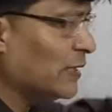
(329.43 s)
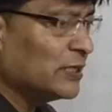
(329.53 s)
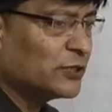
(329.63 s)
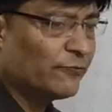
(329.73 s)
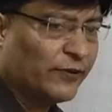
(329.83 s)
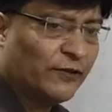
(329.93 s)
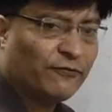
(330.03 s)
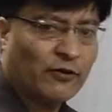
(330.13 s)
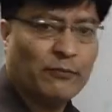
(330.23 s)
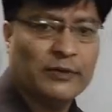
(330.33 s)
is free
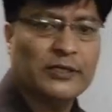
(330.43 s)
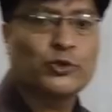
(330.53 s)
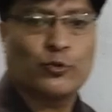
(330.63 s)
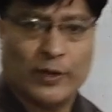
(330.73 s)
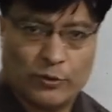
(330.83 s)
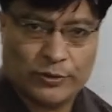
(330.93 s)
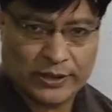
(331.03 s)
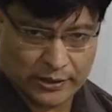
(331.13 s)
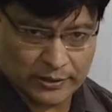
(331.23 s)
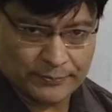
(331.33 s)
from square root
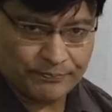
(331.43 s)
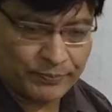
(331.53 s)
here.